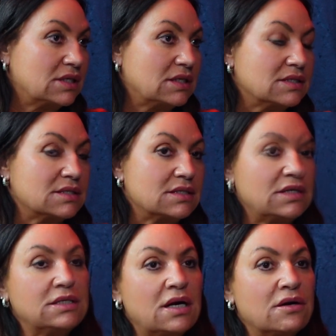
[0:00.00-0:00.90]
And
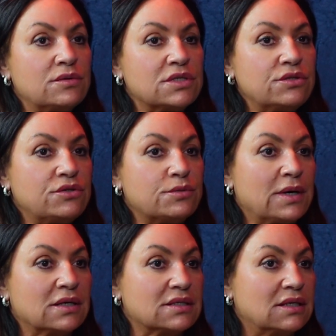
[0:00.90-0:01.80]
Dara was a huge
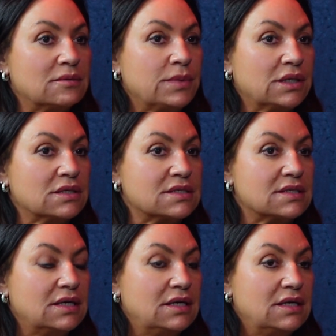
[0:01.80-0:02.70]
part of that, because
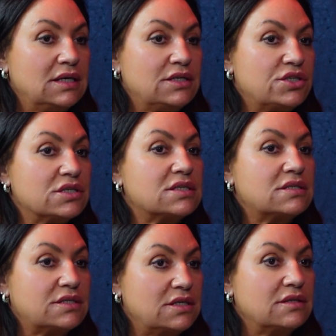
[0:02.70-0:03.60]
he'd
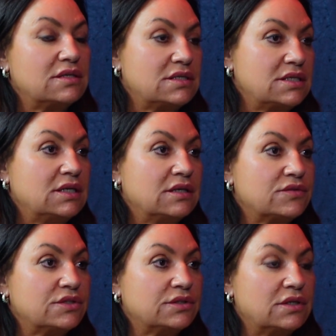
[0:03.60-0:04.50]
just turned 13
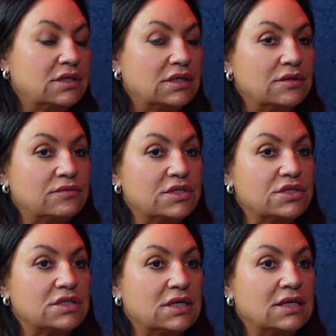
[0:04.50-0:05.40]
after
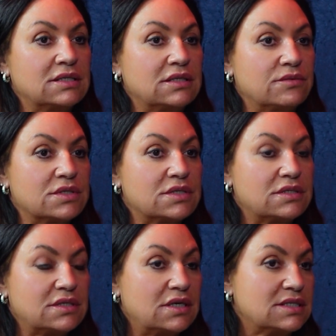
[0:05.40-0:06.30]
Richard died, and he was
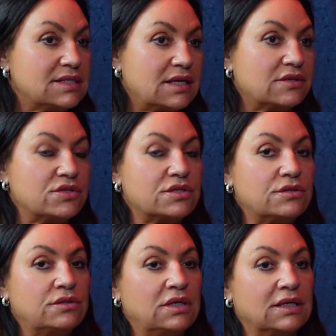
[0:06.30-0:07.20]
starting secondary
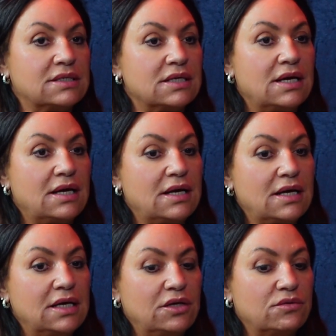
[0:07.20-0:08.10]
school. And,
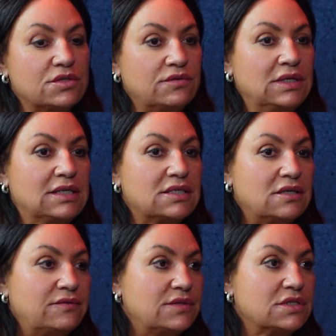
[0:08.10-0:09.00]
it was really
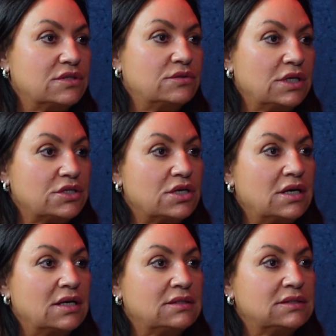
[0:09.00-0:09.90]
tough as an only
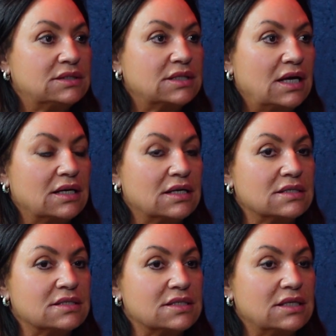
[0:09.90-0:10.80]
child,
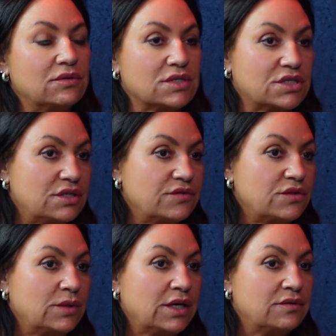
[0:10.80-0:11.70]
and it was tough the
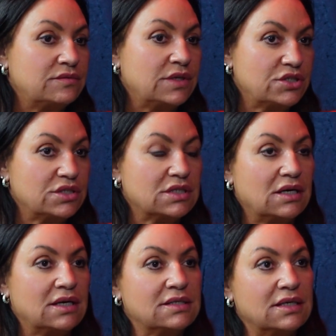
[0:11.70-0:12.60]
way Richard
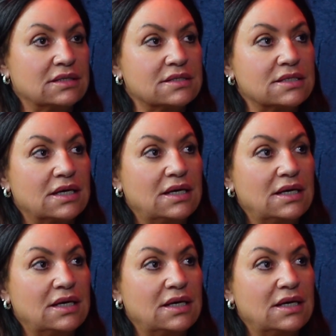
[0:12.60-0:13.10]
died. And